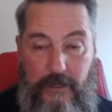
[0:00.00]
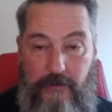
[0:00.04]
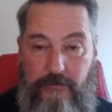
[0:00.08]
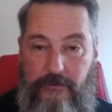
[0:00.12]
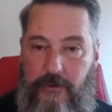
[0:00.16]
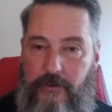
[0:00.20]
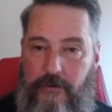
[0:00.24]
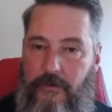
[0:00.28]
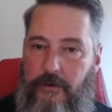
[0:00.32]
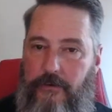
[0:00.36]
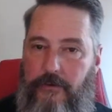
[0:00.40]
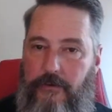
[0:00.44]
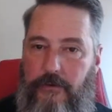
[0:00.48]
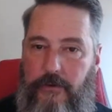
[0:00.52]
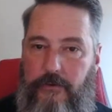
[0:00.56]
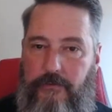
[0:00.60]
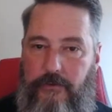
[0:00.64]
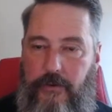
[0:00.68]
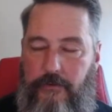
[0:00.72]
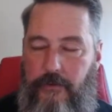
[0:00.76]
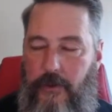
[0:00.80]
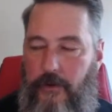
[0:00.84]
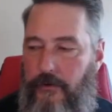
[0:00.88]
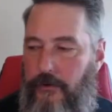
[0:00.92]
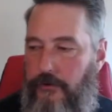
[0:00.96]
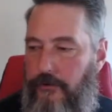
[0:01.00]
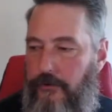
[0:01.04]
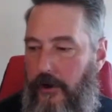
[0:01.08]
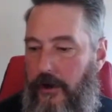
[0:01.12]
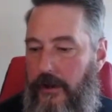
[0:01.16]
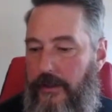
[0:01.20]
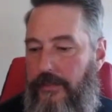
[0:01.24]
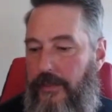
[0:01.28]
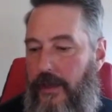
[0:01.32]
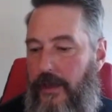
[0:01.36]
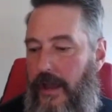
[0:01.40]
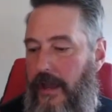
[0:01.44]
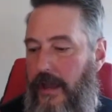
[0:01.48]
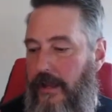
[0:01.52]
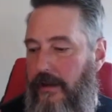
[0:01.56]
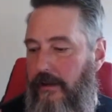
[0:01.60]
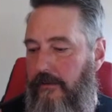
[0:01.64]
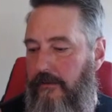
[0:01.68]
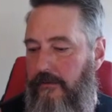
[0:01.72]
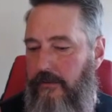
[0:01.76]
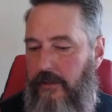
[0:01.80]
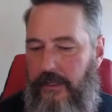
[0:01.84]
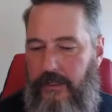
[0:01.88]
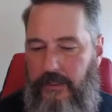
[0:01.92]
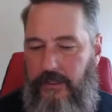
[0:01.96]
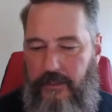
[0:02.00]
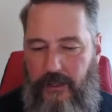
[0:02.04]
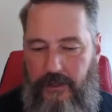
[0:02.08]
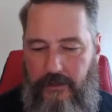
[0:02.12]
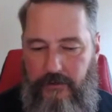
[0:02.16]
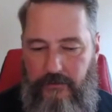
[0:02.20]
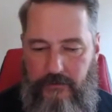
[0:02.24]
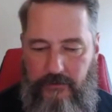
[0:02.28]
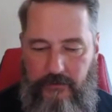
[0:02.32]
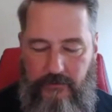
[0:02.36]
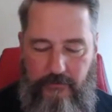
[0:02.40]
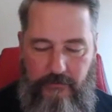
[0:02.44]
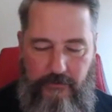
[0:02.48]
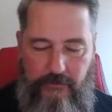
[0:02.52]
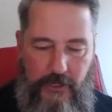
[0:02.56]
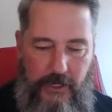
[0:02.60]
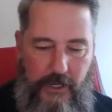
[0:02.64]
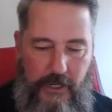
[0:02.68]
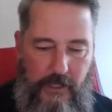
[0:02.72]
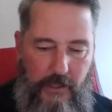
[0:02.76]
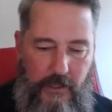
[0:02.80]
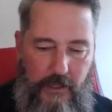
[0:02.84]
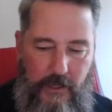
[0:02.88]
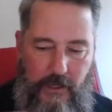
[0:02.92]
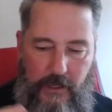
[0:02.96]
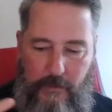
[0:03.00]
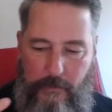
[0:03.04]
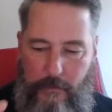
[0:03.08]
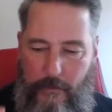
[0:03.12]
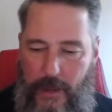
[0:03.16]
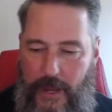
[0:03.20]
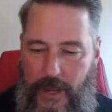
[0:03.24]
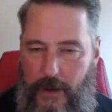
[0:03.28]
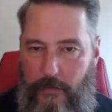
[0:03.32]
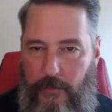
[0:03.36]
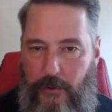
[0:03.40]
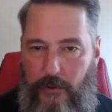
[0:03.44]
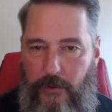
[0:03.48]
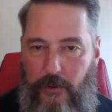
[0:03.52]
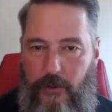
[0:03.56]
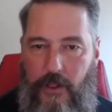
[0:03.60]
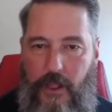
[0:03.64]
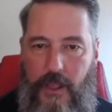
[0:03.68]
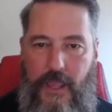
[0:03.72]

If you've ever tried that, it's like nice vanilla maple.